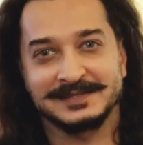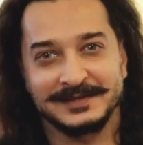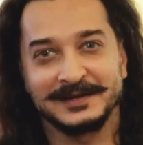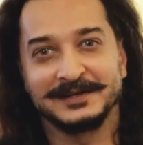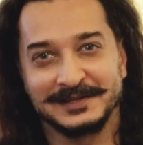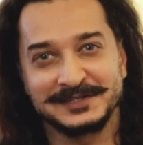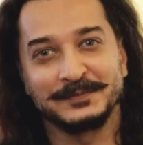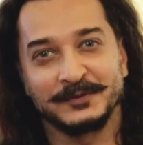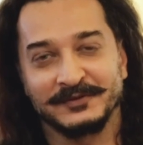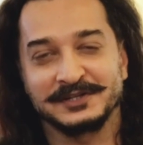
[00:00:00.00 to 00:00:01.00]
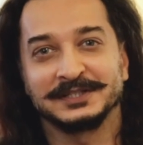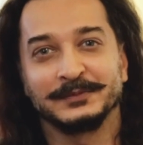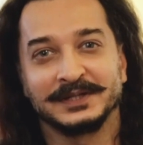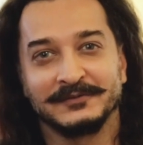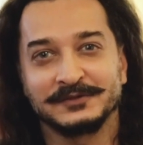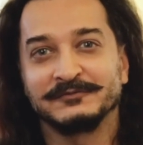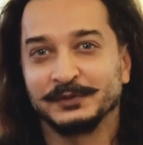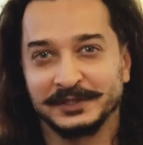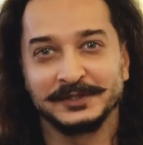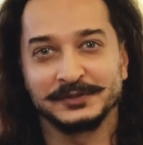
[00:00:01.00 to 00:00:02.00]
started dancing professionally when I was
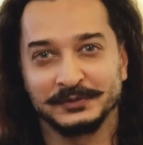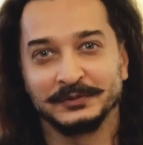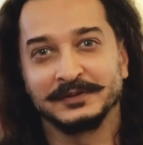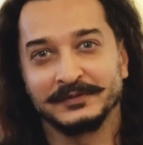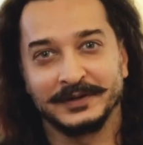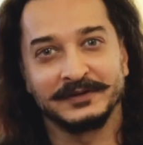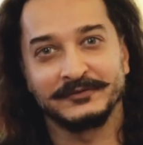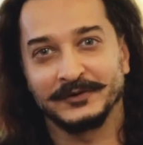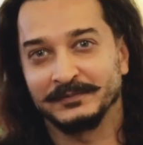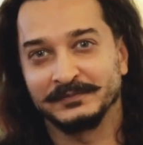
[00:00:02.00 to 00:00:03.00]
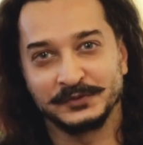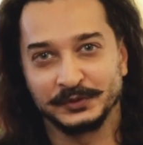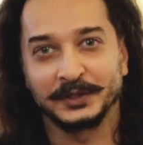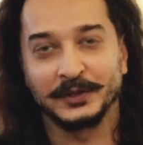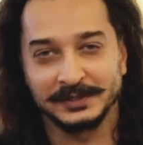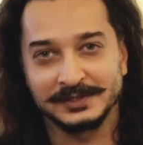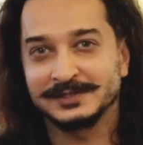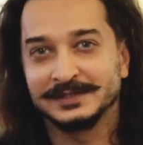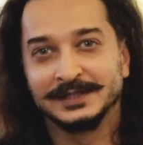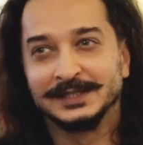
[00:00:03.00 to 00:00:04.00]
14 years old, right from junior
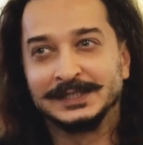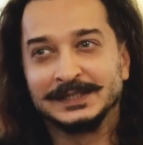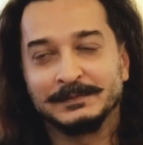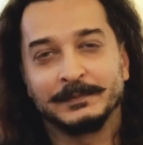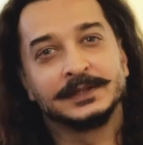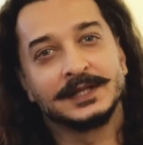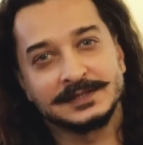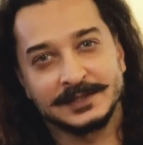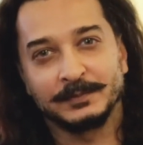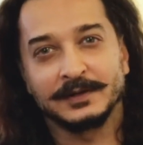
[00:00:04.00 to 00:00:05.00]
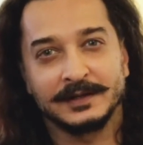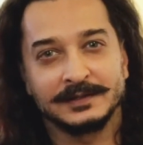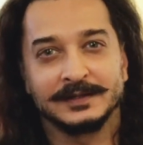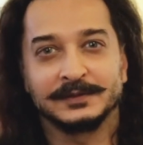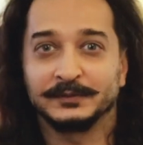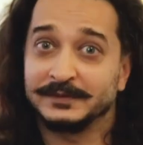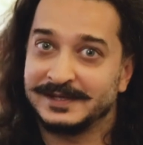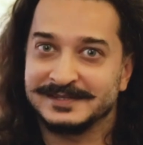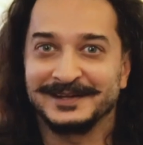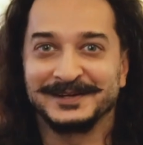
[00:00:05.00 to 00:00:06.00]
college. But then sab kar rahe the, so
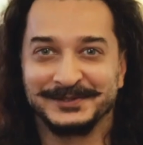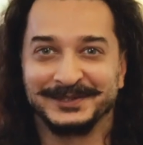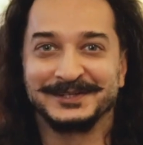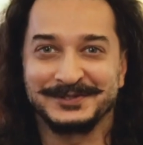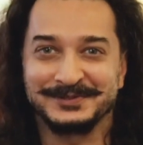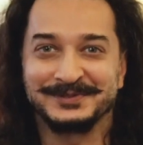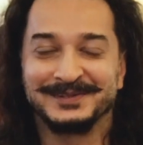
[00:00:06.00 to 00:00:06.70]
I started doing it too.